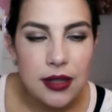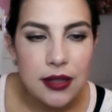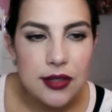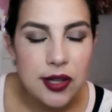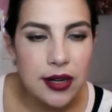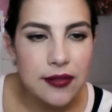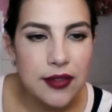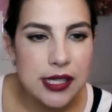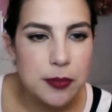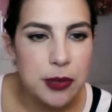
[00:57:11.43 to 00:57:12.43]
sorry if
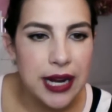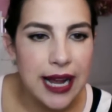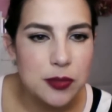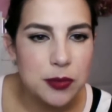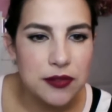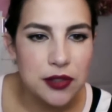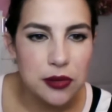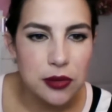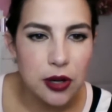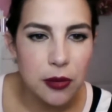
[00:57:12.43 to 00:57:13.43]
this has been asked, but if
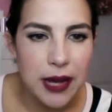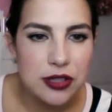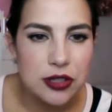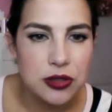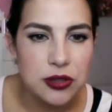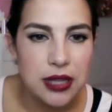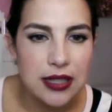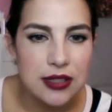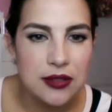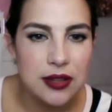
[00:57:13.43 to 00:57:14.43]
you go past your due
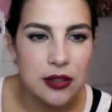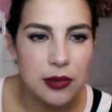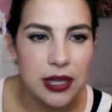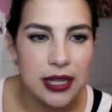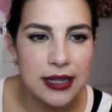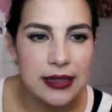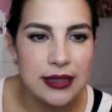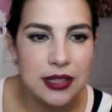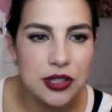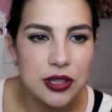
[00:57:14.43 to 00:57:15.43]
date, do you think you will get an
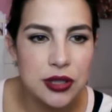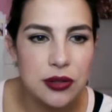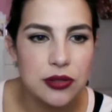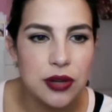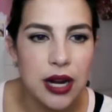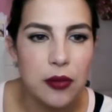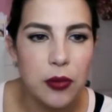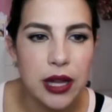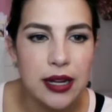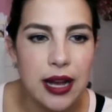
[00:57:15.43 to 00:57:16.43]
induction or try to
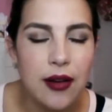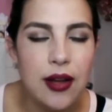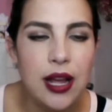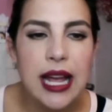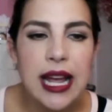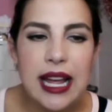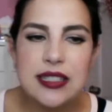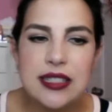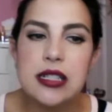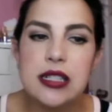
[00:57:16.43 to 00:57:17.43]
wait it out? Yeah, I
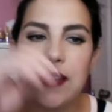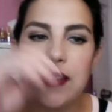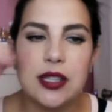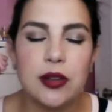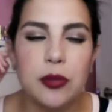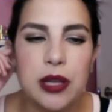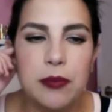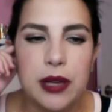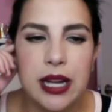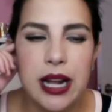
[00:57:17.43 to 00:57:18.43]
talked about this a little
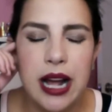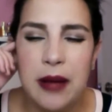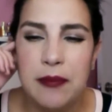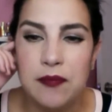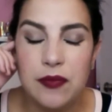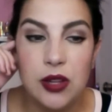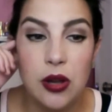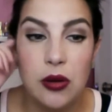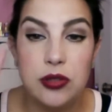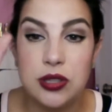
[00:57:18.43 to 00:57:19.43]
bit, but
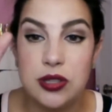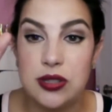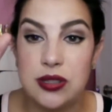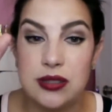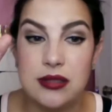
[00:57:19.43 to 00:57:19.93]
no, just